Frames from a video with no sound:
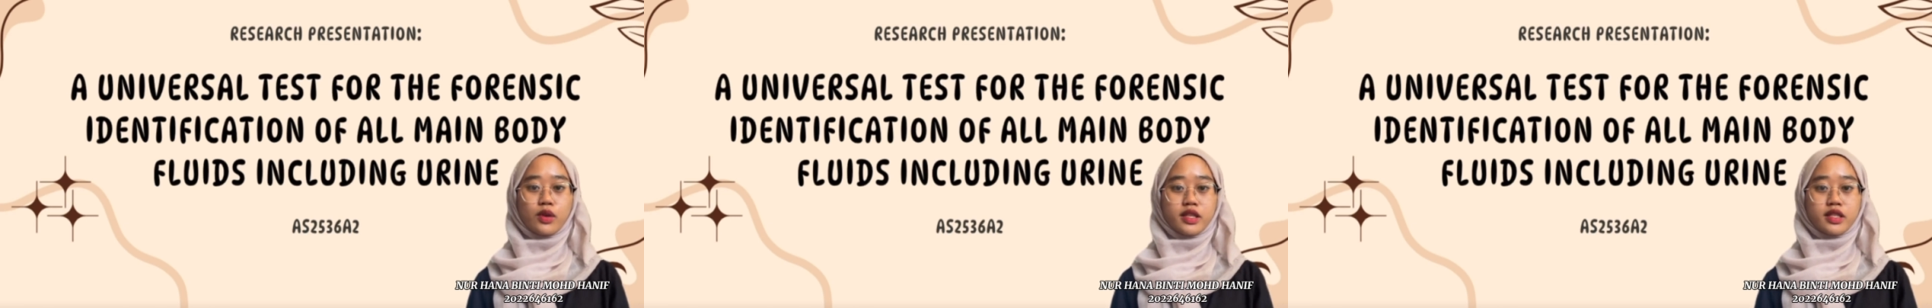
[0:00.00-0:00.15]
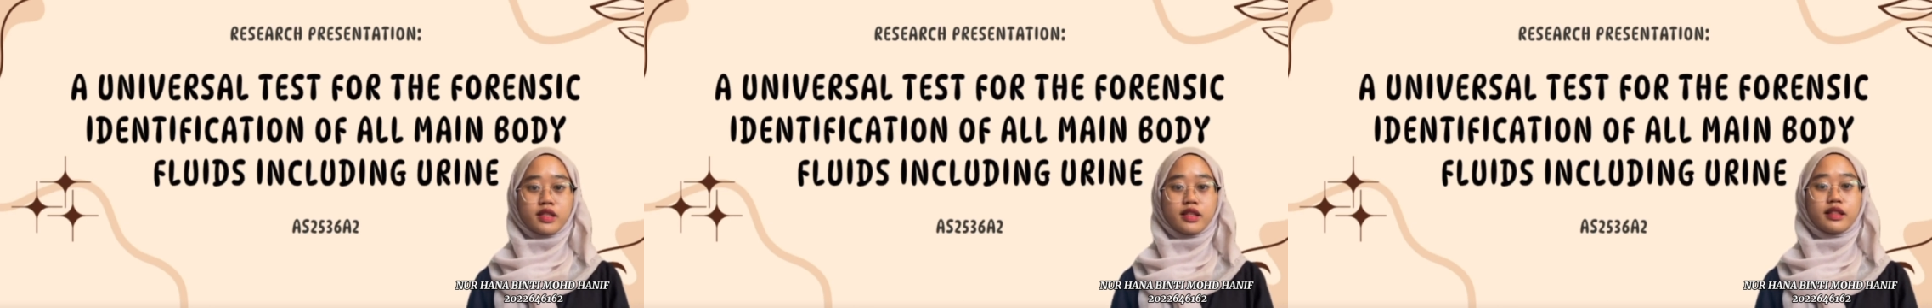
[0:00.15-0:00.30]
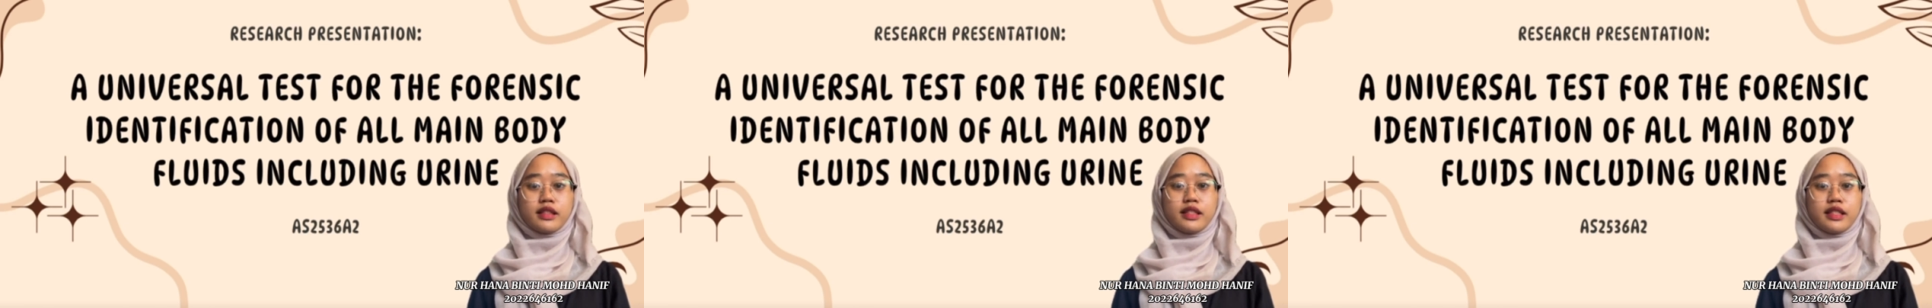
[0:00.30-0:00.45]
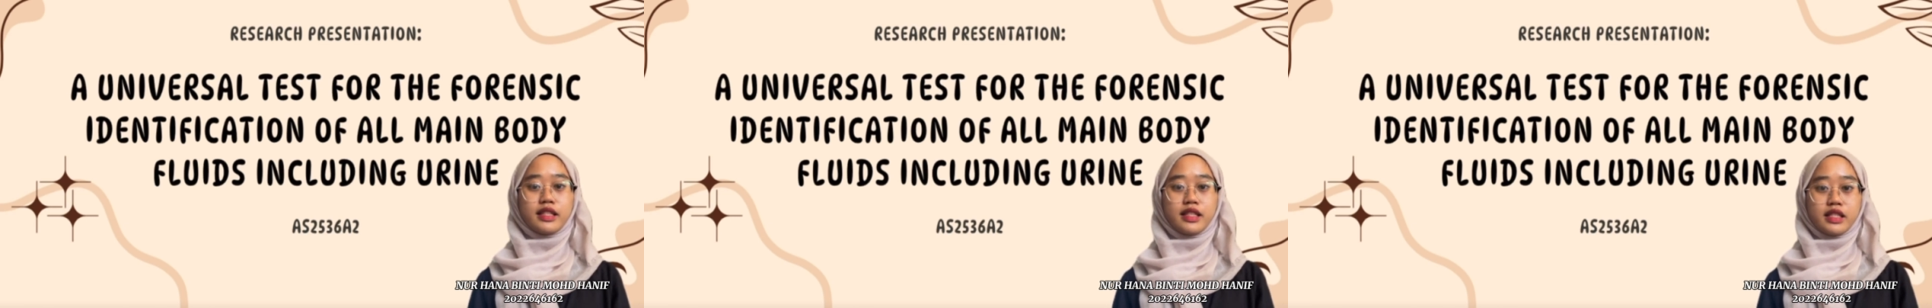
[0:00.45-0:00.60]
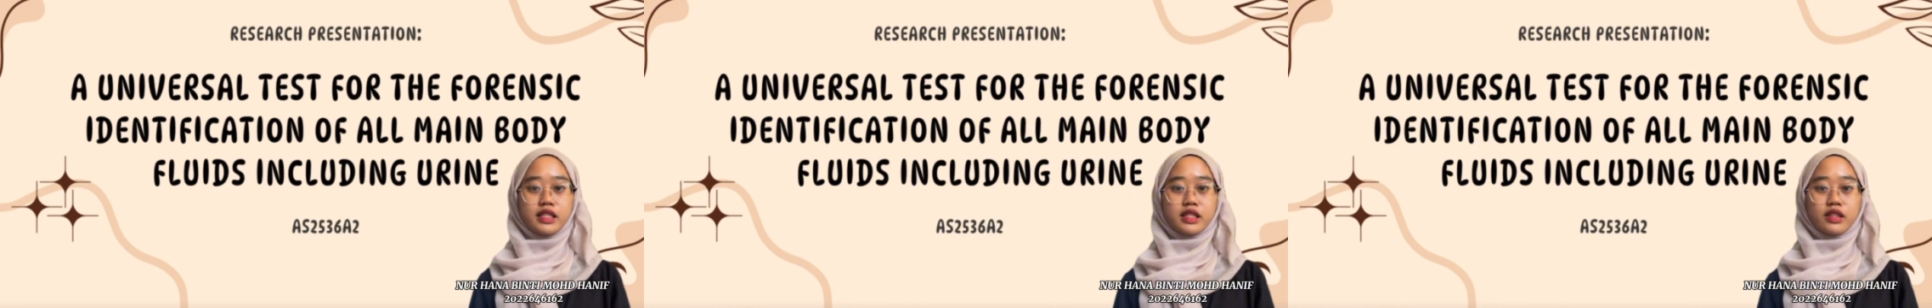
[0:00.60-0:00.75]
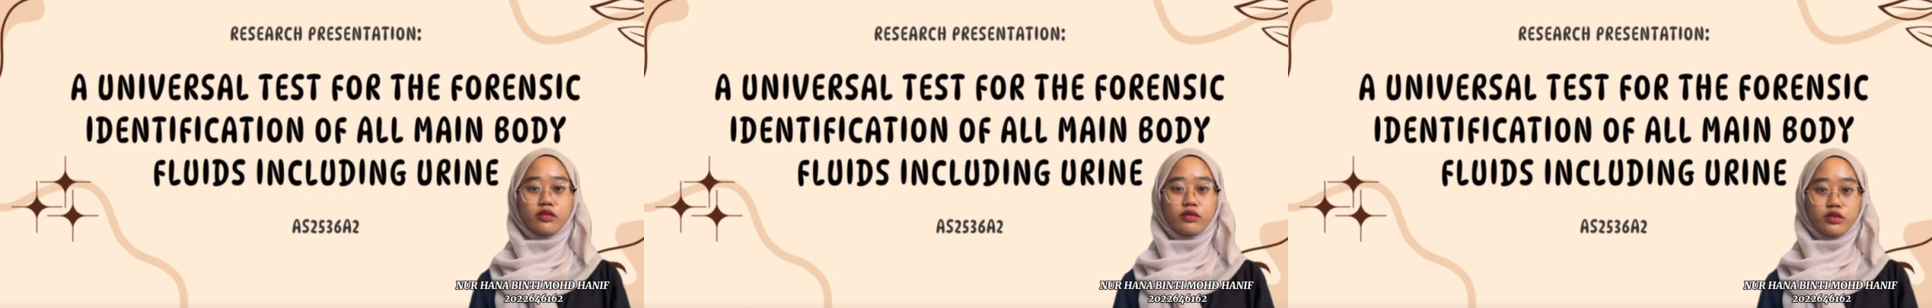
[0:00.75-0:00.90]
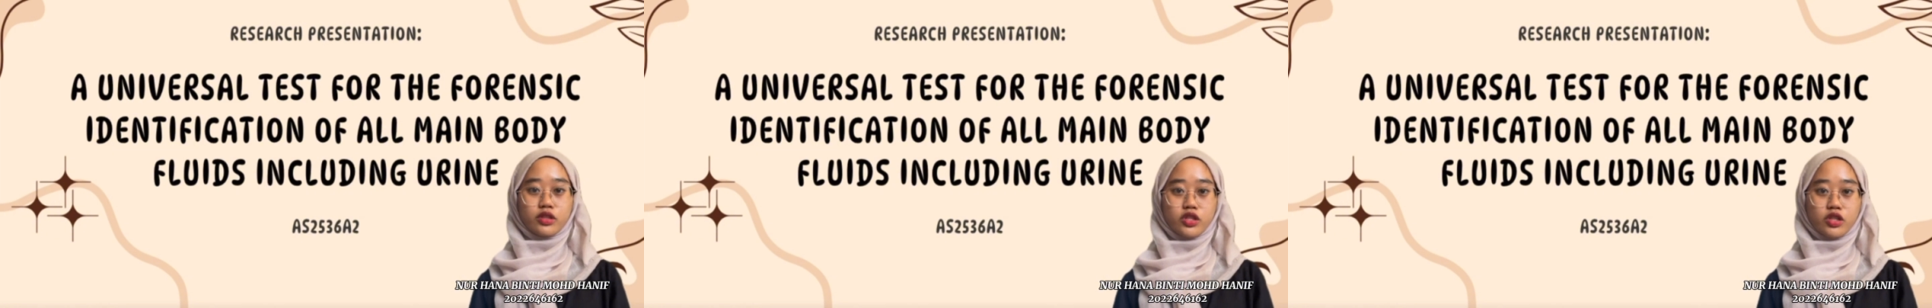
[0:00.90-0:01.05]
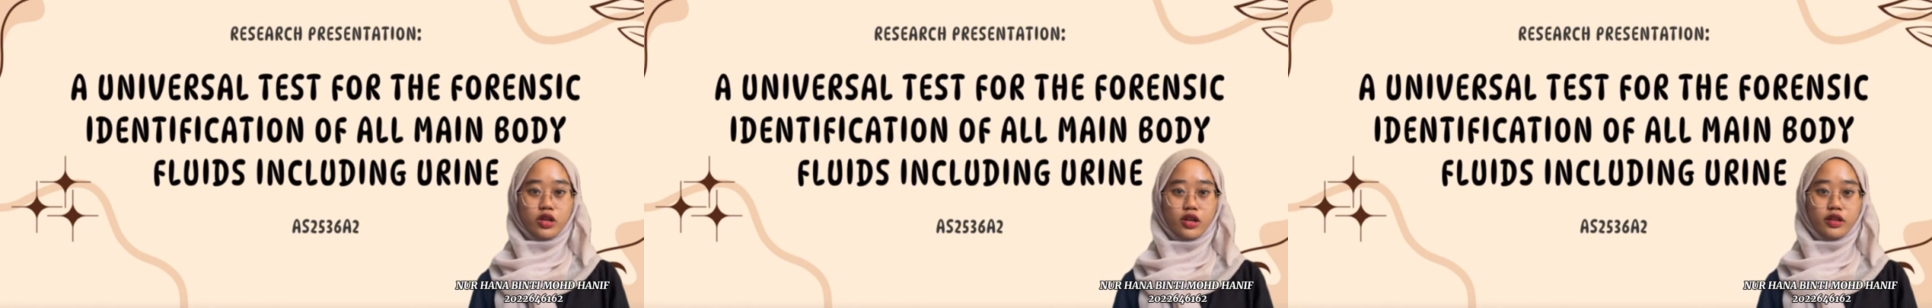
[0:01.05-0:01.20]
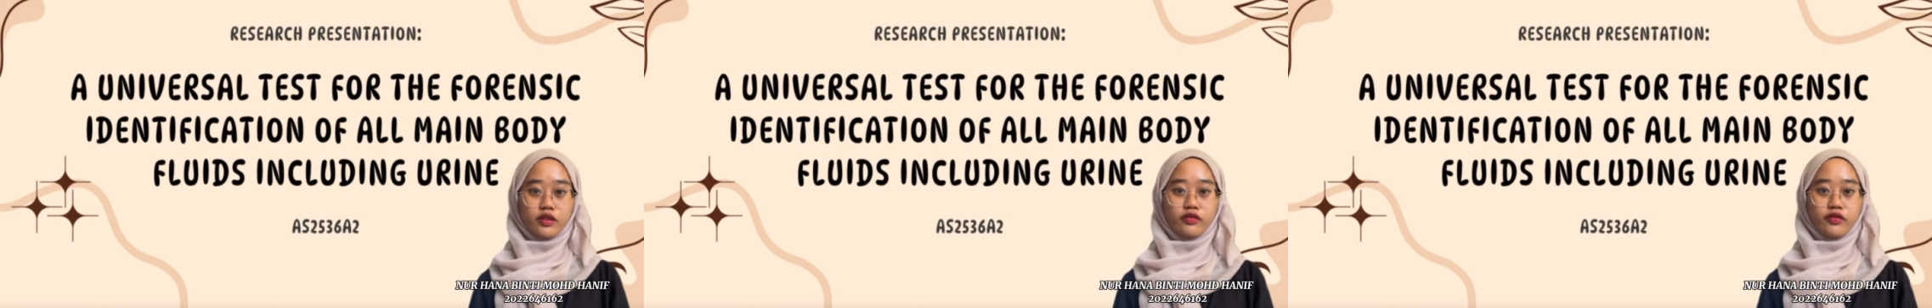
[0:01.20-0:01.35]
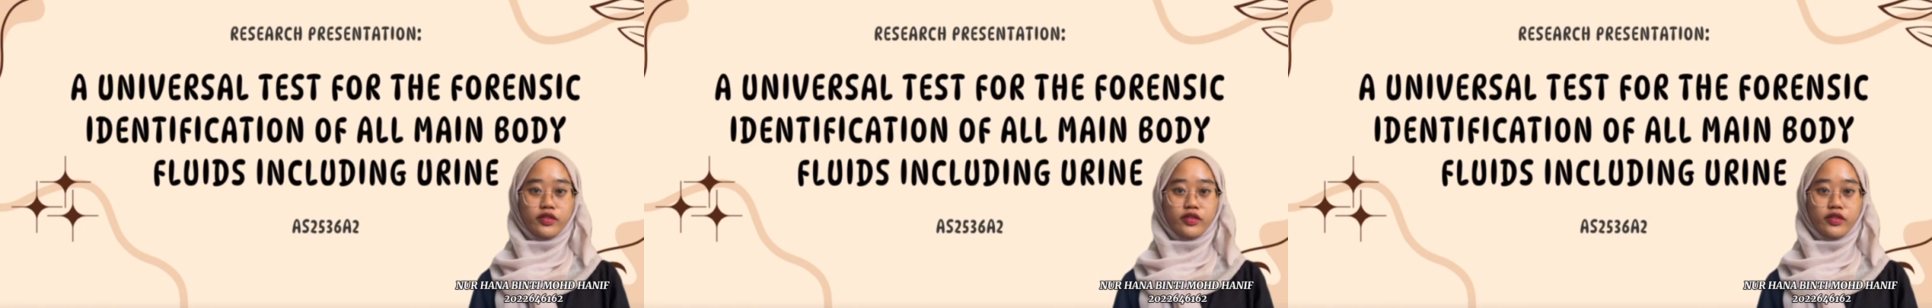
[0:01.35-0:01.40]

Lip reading: watch this short